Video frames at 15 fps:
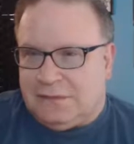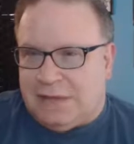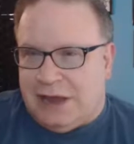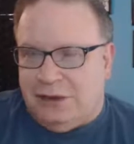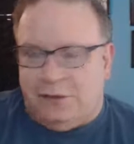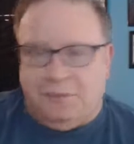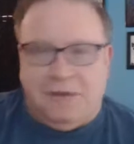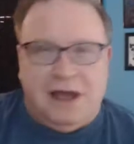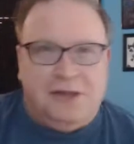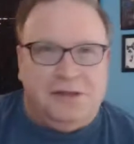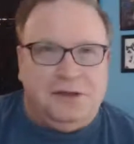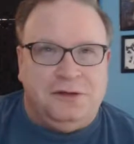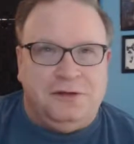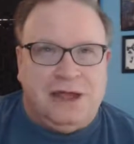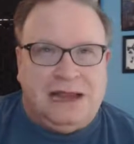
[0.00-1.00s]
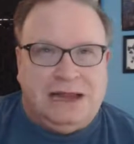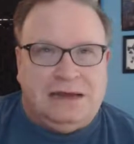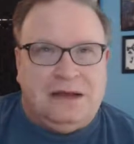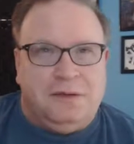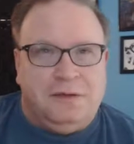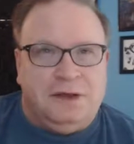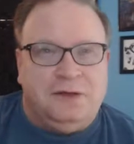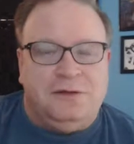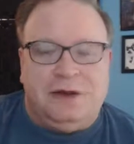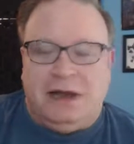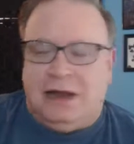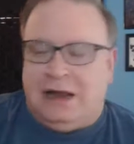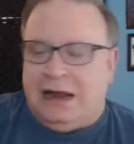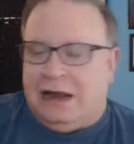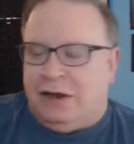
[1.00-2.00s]
I don't mind the new AEW, and
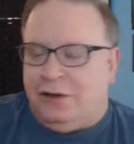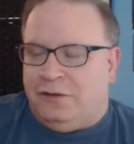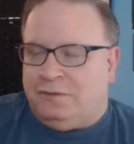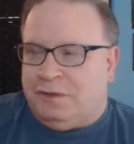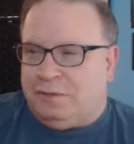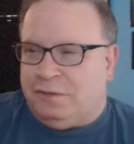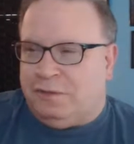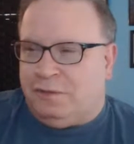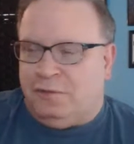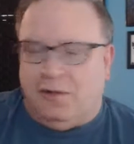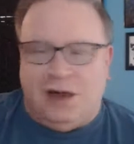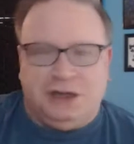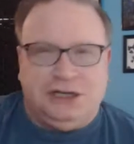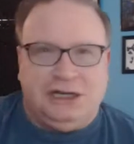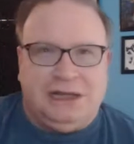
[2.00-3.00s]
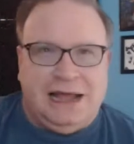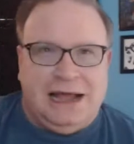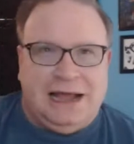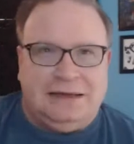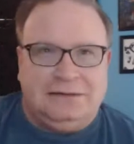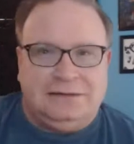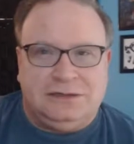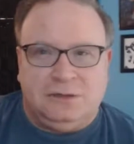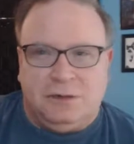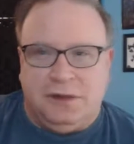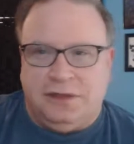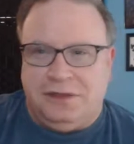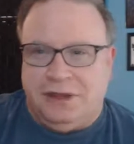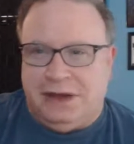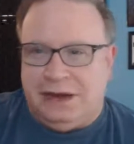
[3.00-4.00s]
I don't know if people have been watching that sort
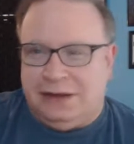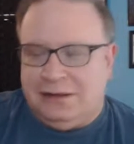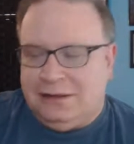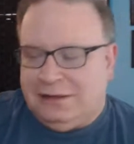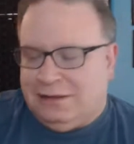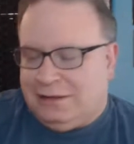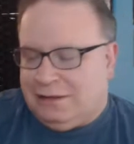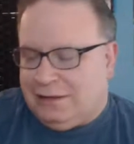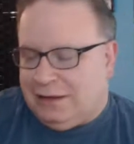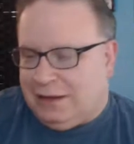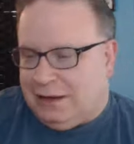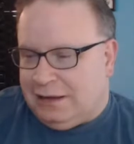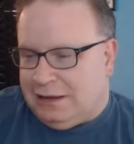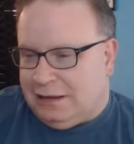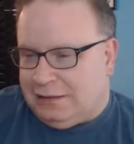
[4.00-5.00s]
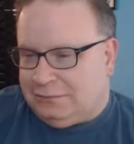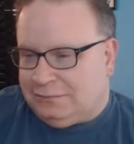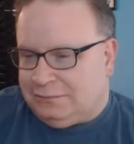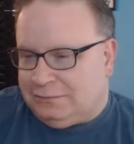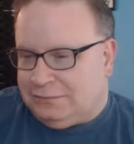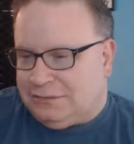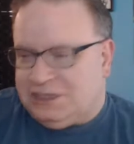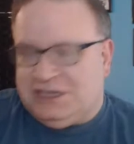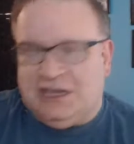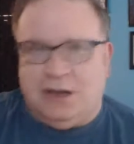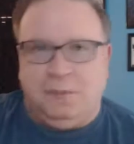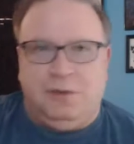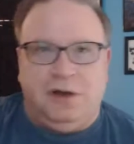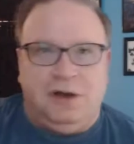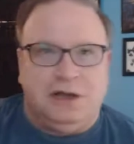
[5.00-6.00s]
of thing.
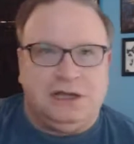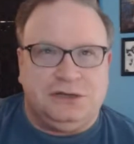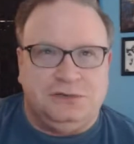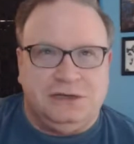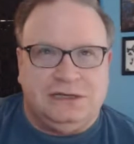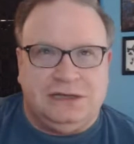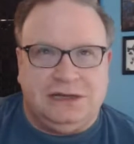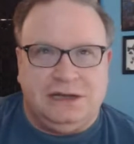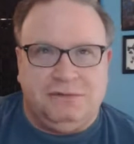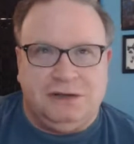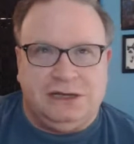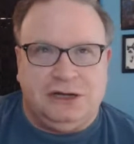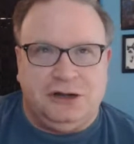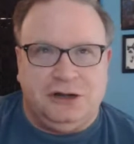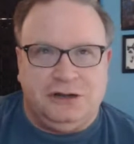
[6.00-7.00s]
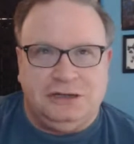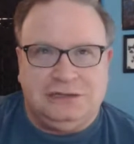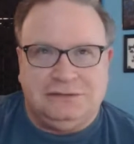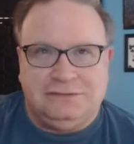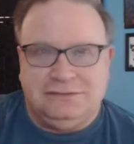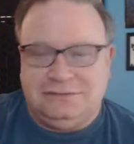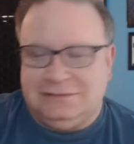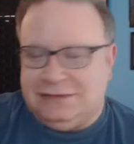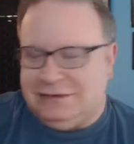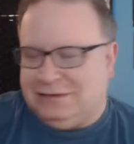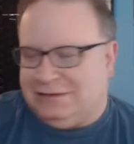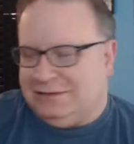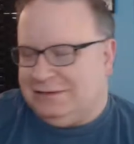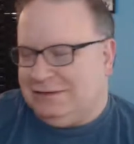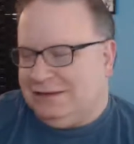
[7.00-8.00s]
CM Punk has recently returned
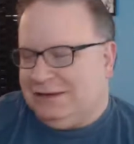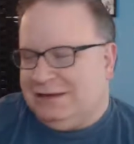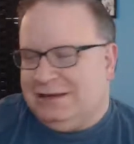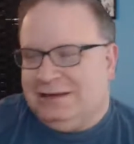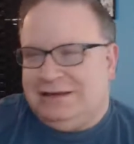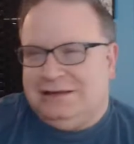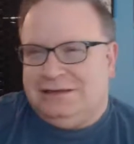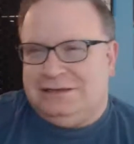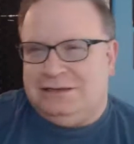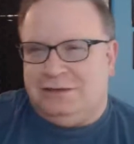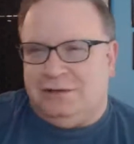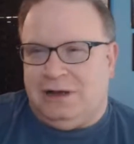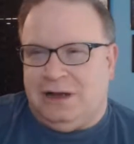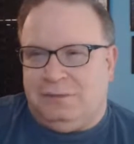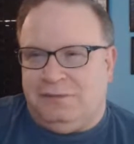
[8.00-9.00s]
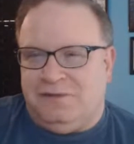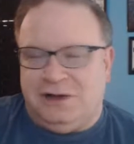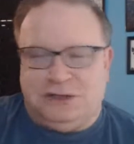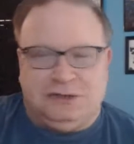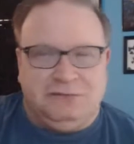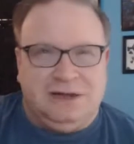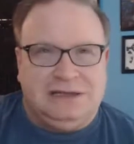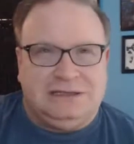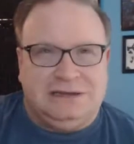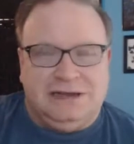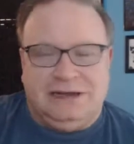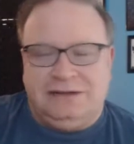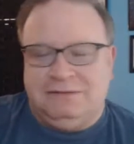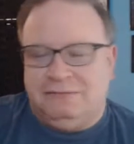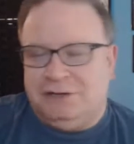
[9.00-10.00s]
to professional
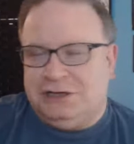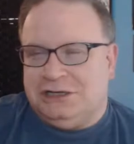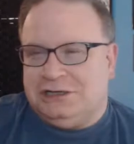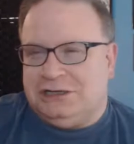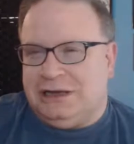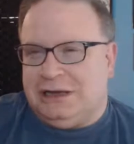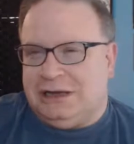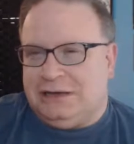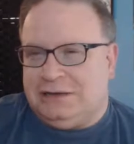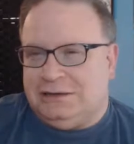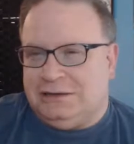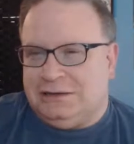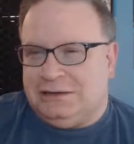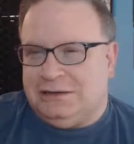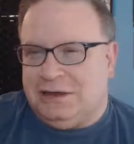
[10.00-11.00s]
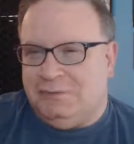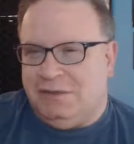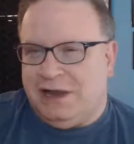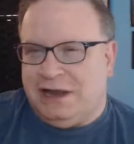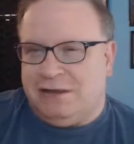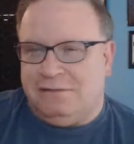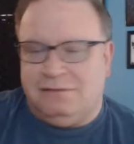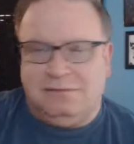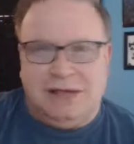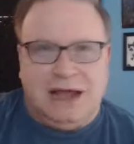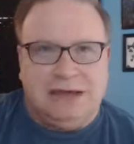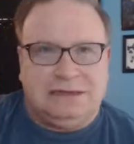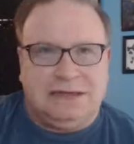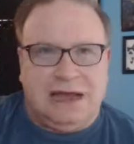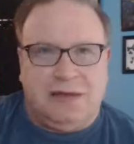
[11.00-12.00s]
wrestling, which is a big
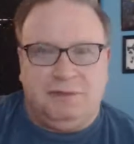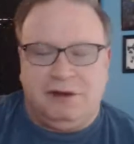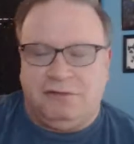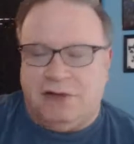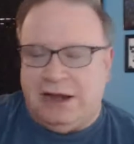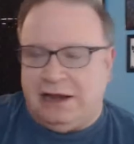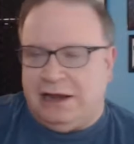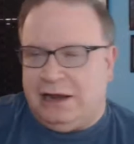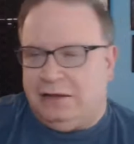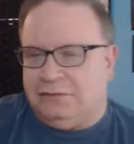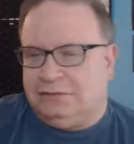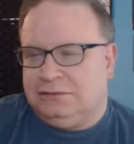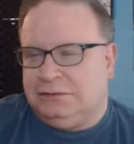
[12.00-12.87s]
hot topic right now.